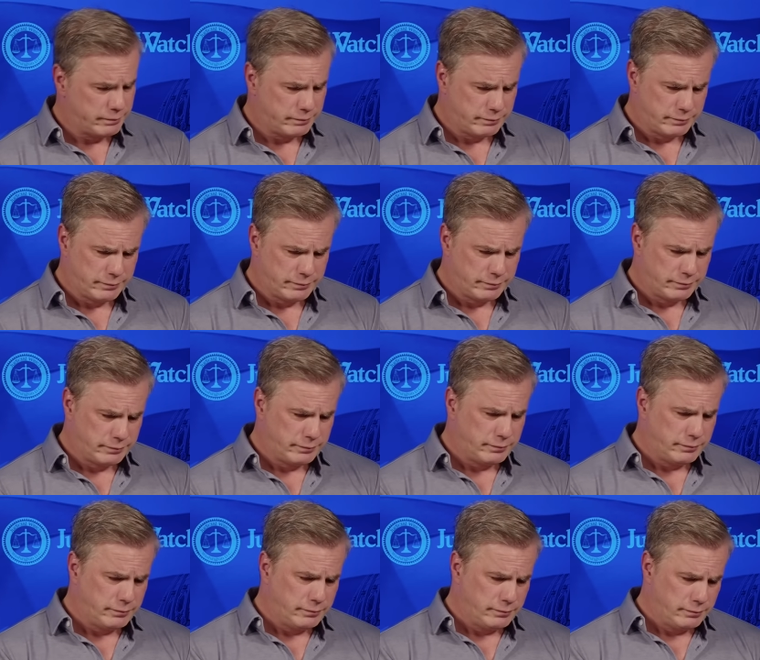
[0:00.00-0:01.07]

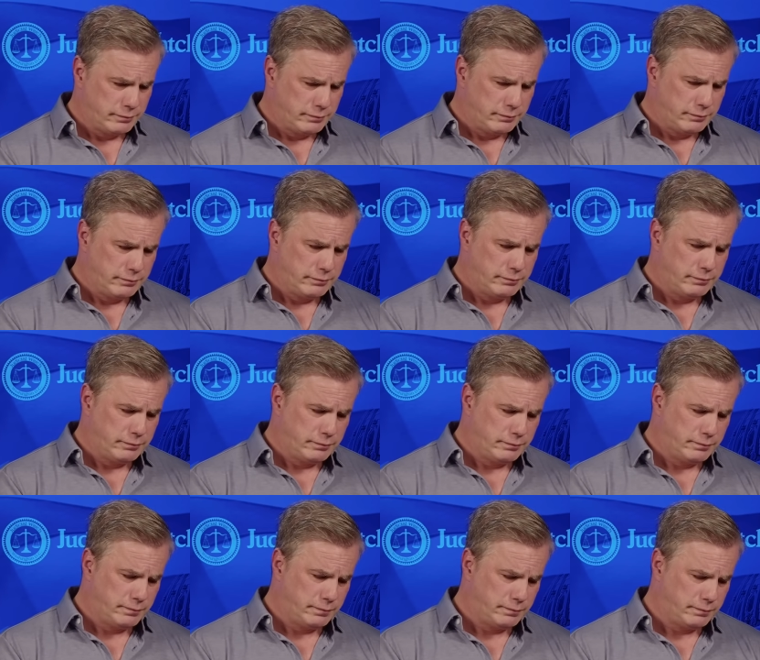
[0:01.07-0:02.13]

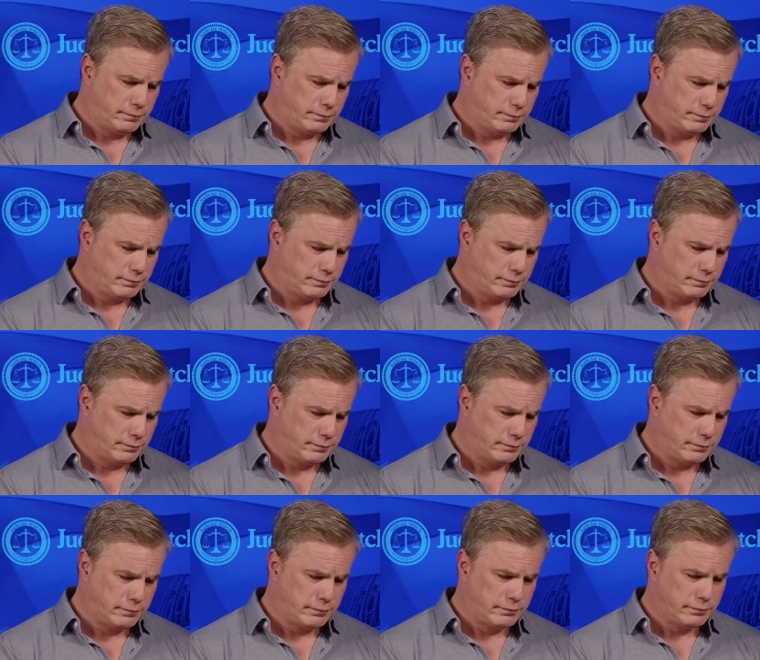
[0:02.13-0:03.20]

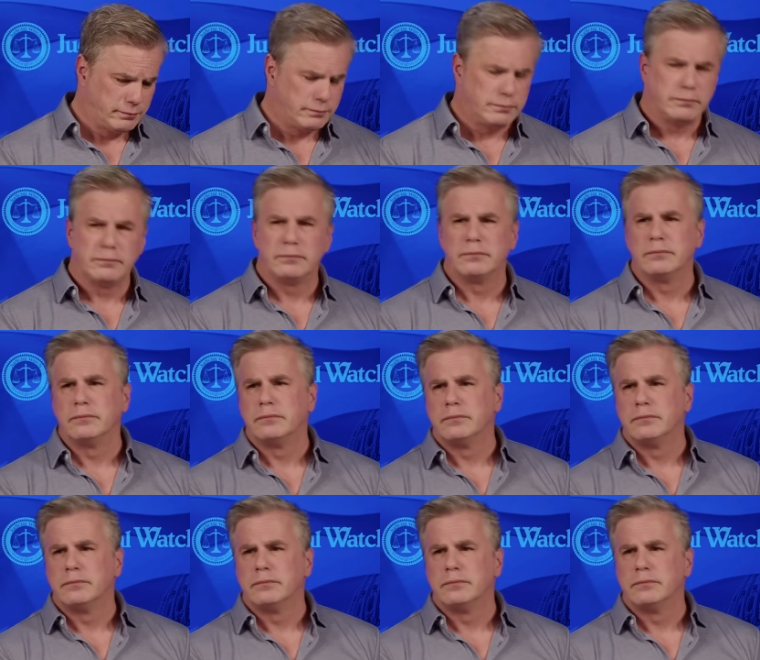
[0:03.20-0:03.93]
(silence)